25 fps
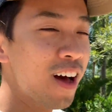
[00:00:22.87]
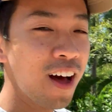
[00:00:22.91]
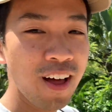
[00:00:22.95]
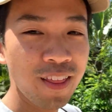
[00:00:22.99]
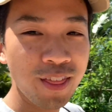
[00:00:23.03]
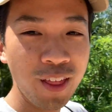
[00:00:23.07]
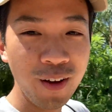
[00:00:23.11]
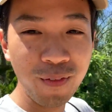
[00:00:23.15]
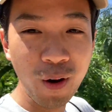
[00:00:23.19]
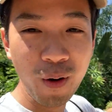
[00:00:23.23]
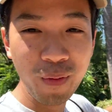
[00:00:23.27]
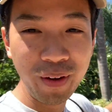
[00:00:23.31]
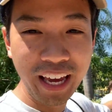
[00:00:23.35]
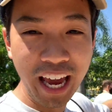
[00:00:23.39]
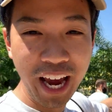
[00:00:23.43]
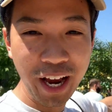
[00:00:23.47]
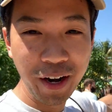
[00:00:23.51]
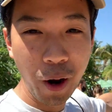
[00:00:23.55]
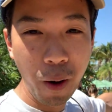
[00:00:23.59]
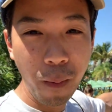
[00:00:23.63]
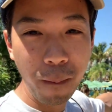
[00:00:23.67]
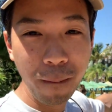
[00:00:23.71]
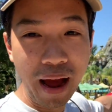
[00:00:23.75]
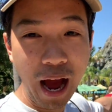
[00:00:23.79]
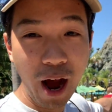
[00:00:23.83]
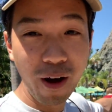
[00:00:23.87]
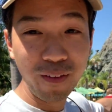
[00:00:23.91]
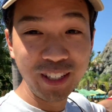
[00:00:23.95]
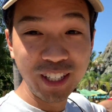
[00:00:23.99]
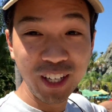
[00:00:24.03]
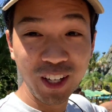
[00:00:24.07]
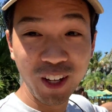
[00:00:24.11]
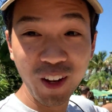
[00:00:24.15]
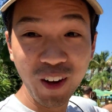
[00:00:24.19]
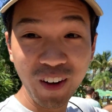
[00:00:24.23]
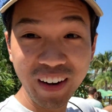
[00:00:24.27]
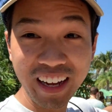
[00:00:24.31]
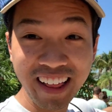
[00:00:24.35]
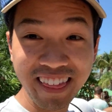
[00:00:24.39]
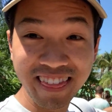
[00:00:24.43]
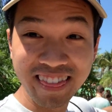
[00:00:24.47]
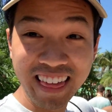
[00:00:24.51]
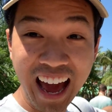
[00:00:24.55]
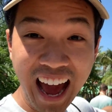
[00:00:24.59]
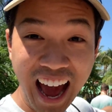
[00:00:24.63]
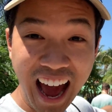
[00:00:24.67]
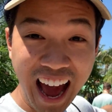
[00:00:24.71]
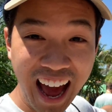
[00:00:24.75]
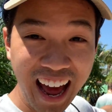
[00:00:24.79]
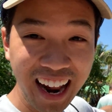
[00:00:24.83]
the Volcano Mountain. Look at
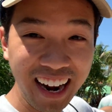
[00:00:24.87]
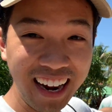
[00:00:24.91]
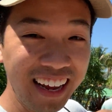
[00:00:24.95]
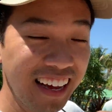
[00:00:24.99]
that.